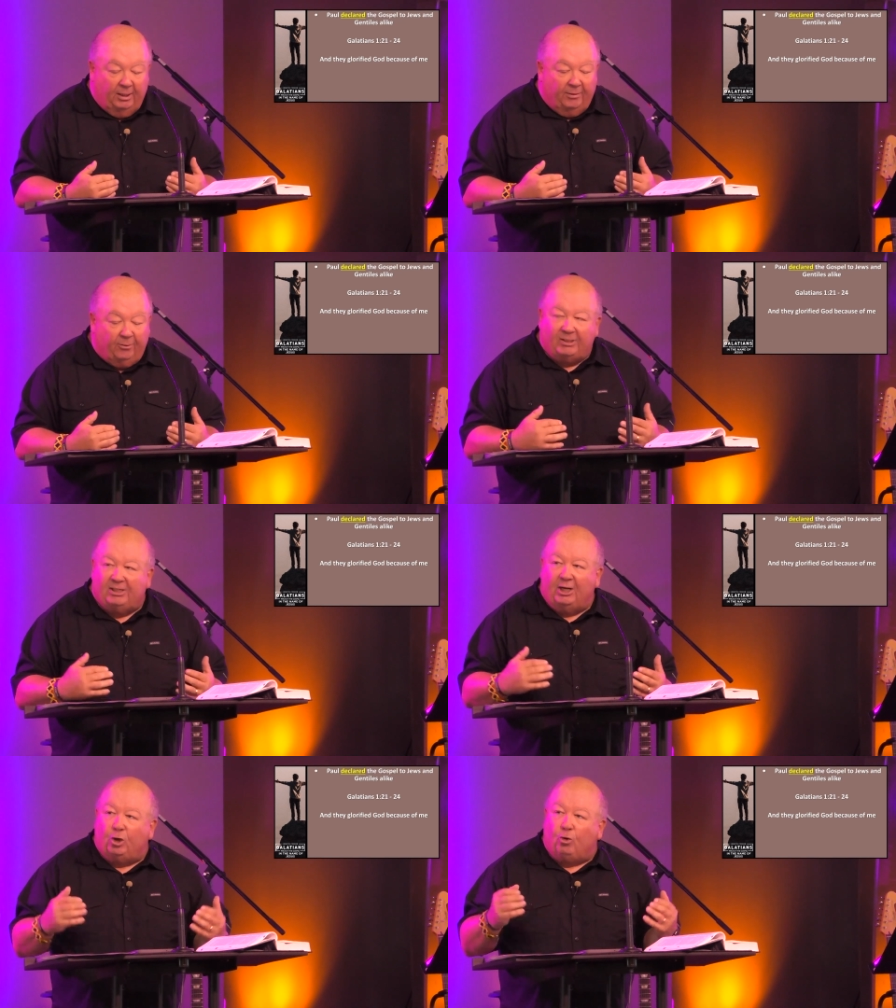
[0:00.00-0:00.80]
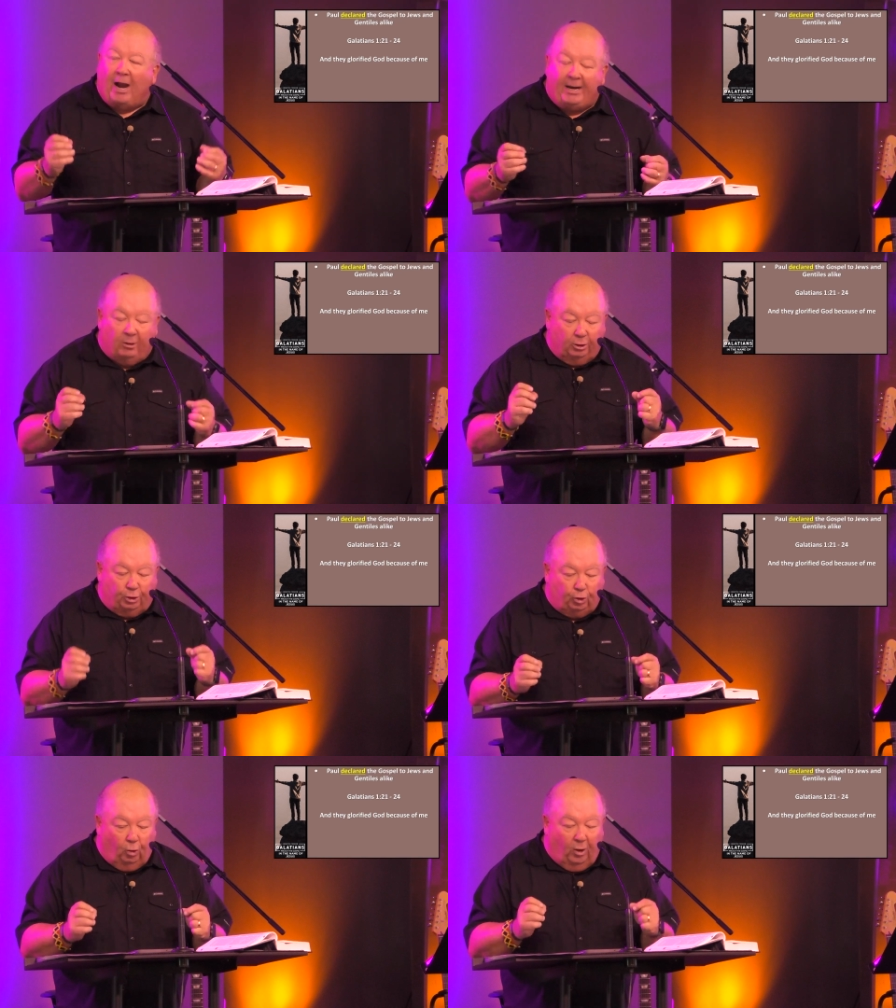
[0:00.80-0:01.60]
There isn't a greater
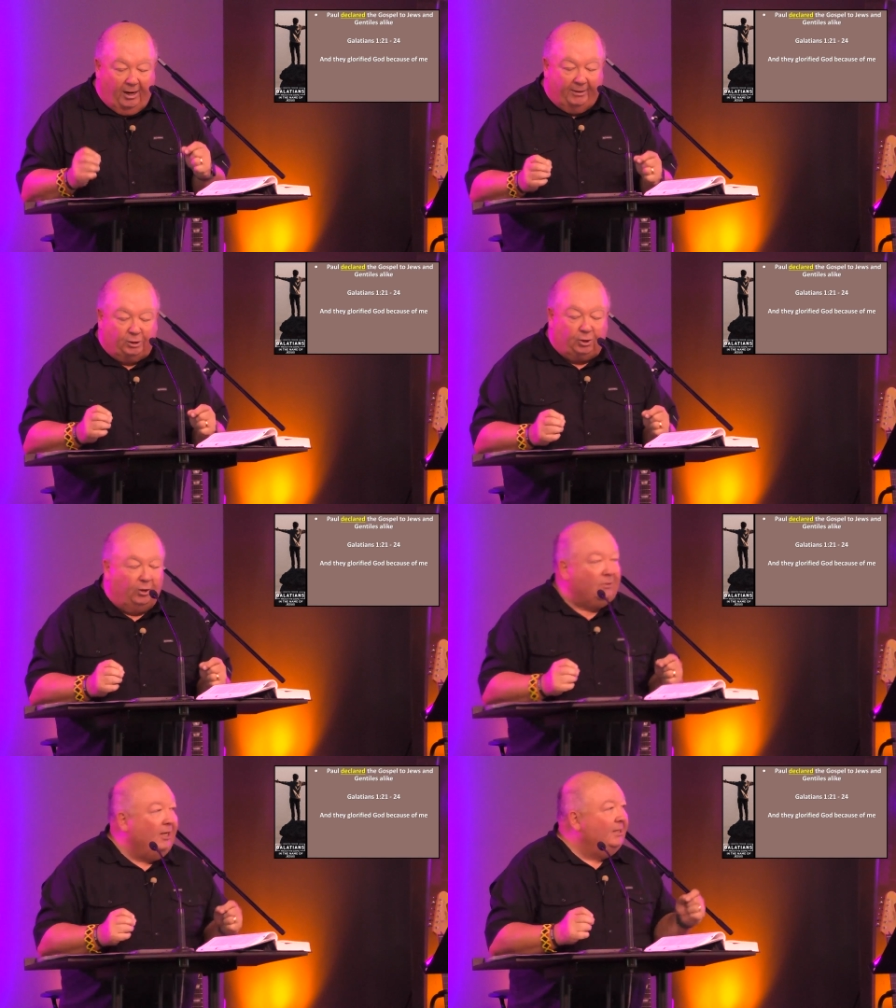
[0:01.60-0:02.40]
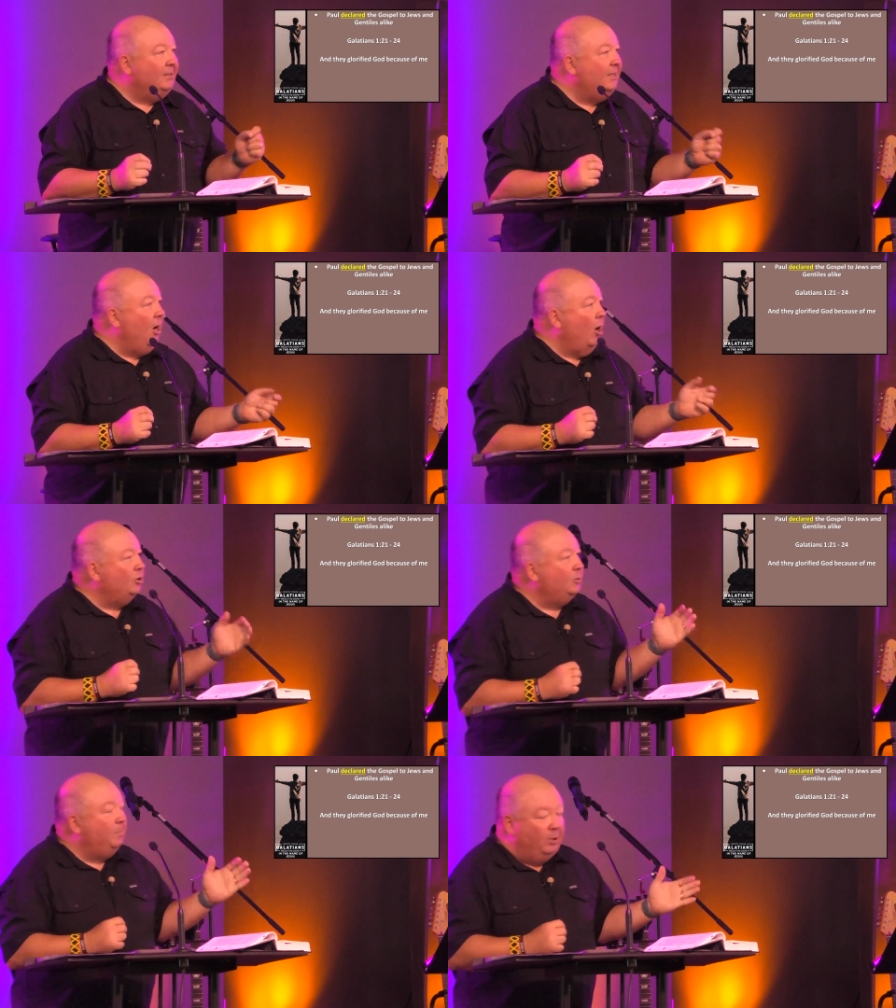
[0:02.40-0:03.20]
joy on this earth than to see our
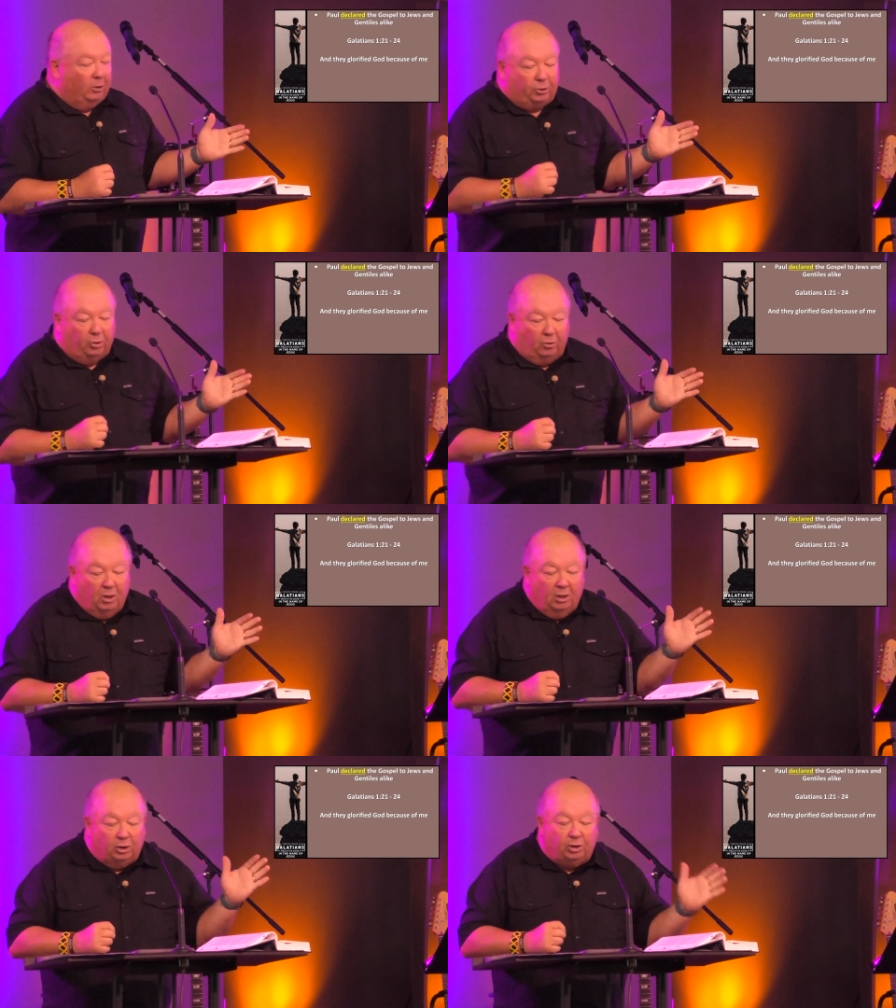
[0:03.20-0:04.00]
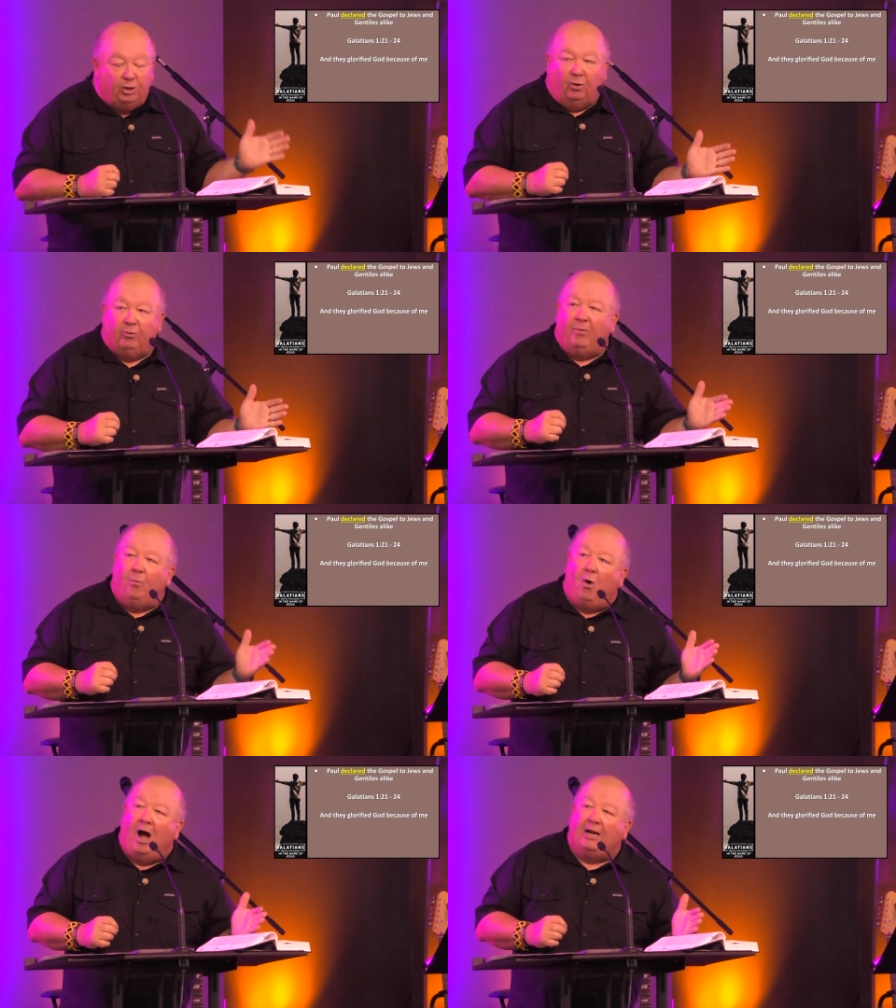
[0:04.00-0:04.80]
spiritual children
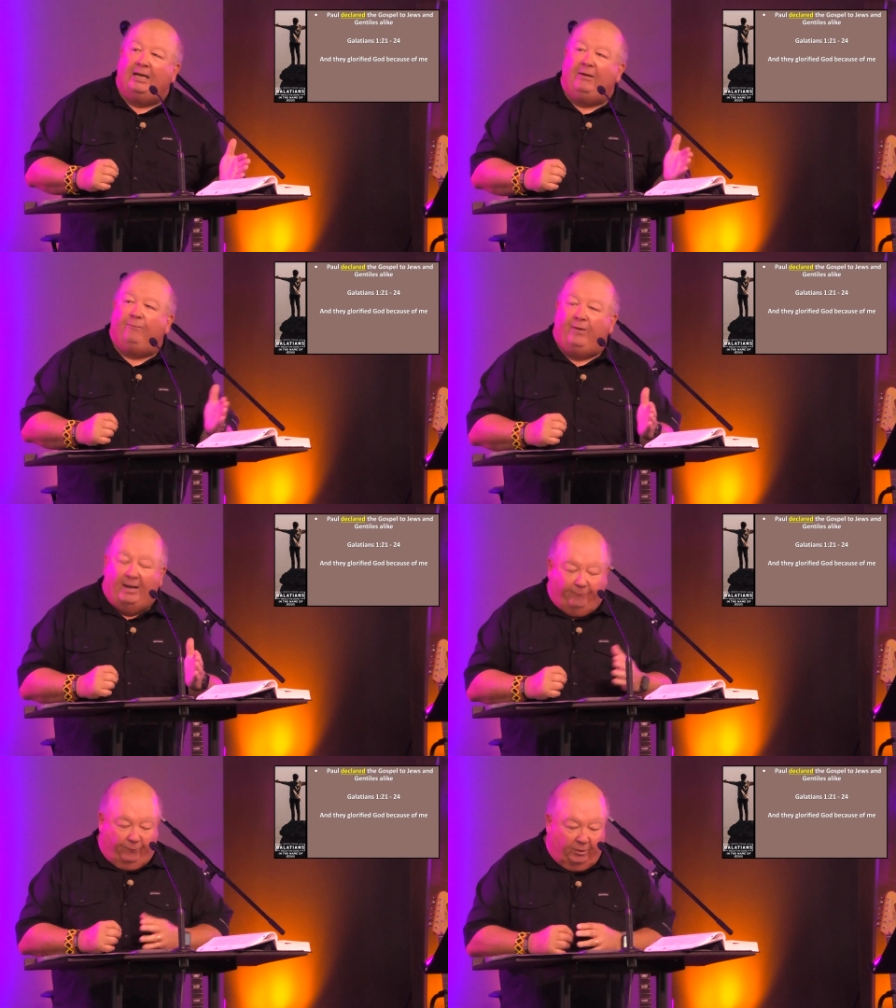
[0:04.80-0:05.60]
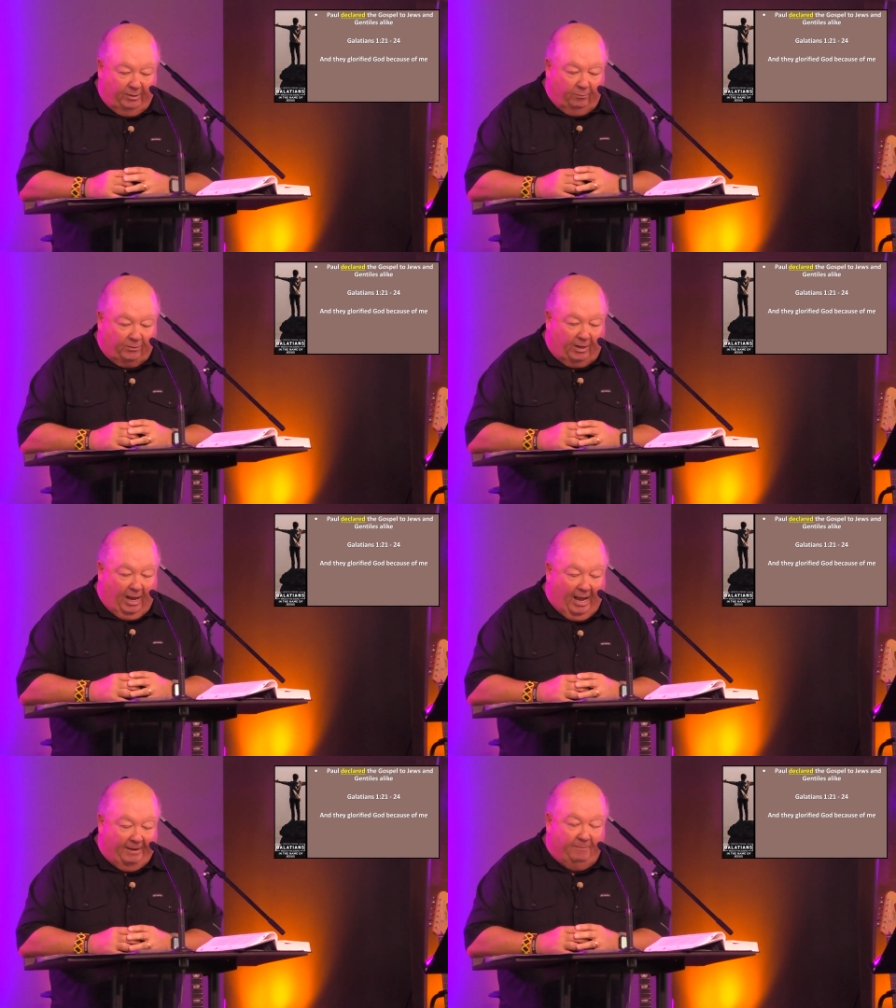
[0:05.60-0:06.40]
walking faithfully with
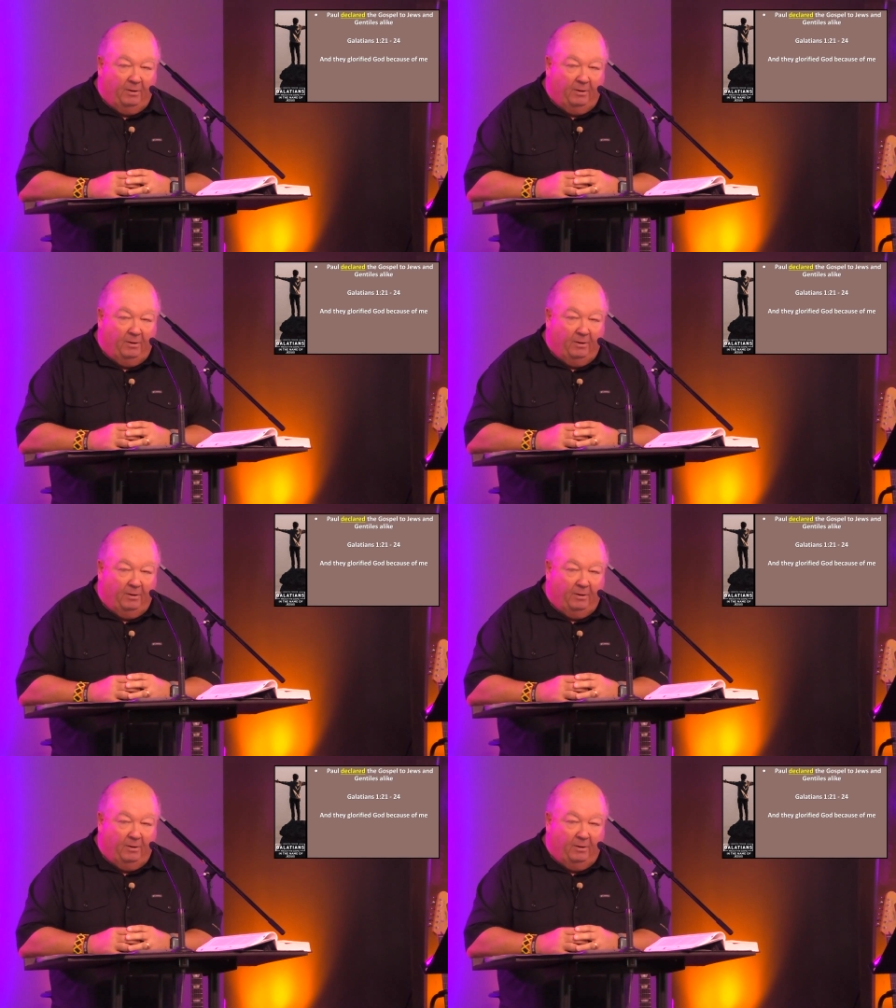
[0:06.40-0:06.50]
God.